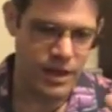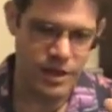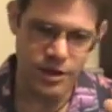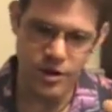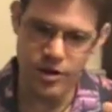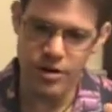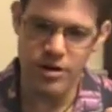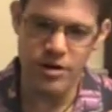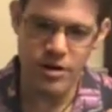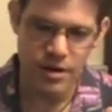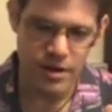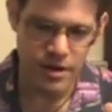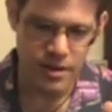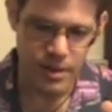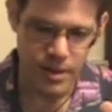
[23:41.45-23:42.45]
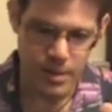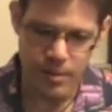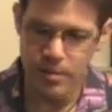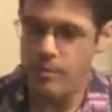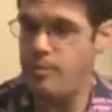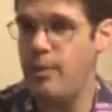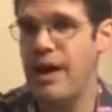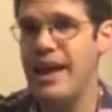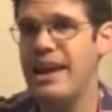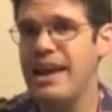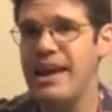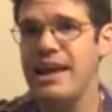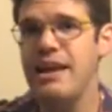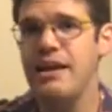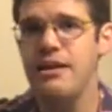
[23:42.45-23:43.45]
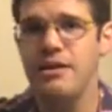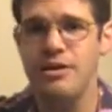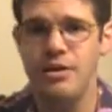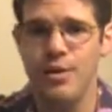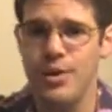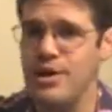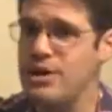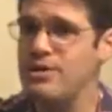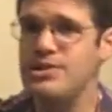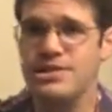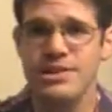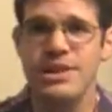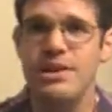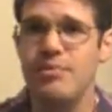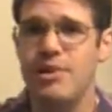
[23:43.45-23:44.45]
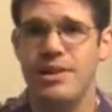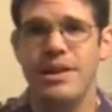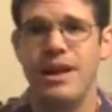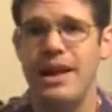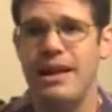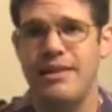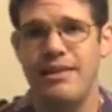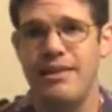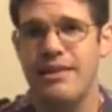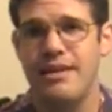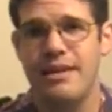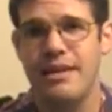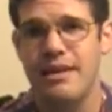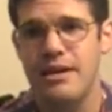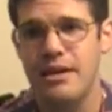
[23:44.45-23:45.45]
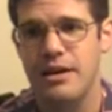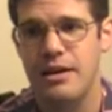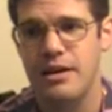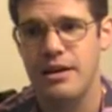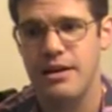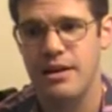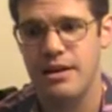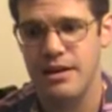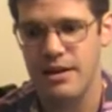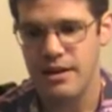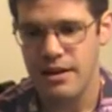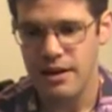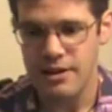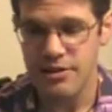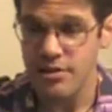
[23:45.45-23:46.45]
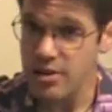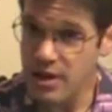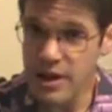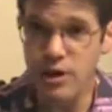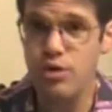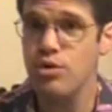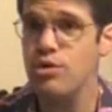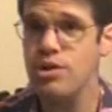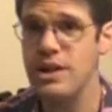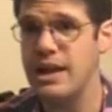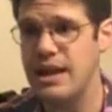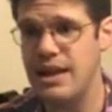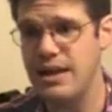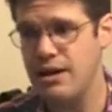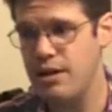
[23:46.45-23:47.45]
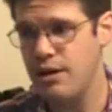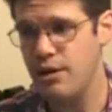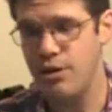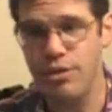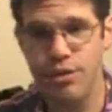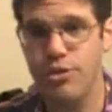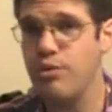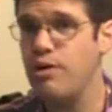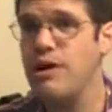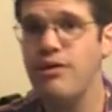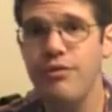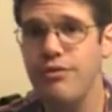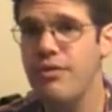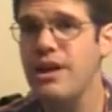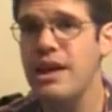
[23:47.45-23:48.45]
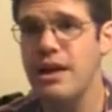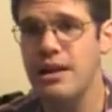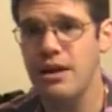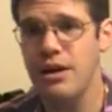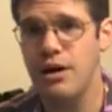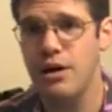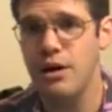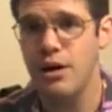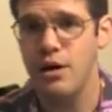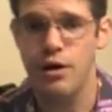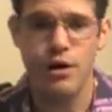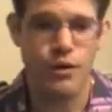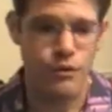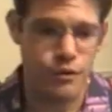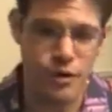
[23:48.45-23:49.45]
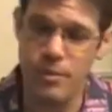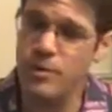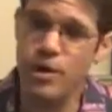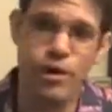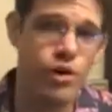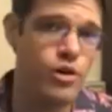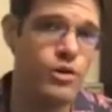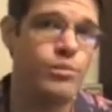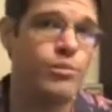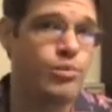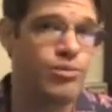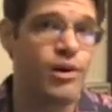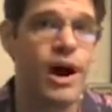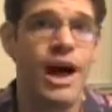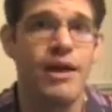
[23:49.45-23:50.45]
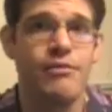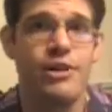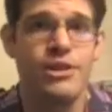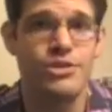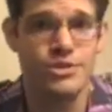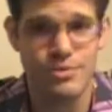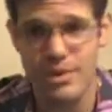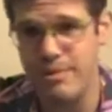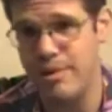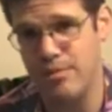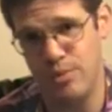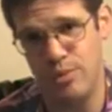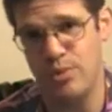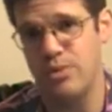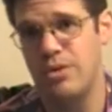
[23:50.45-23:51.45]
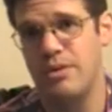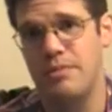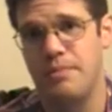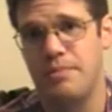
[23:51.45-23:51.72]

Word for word: Your bedding, where you sleep at night, is literally three feet from your own private swimming pool.